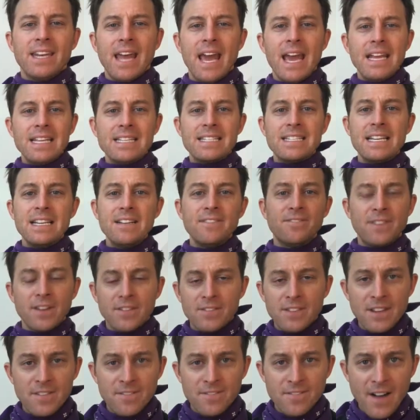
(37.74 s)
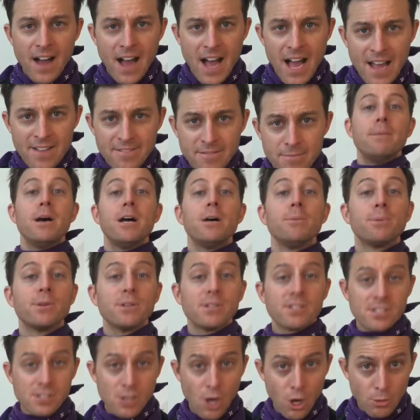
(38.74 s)
in 1855,
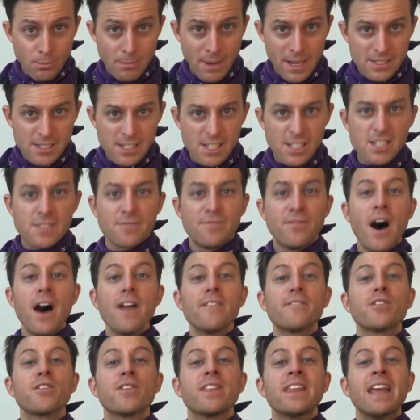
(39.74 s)
Melbourne stonemasons fought for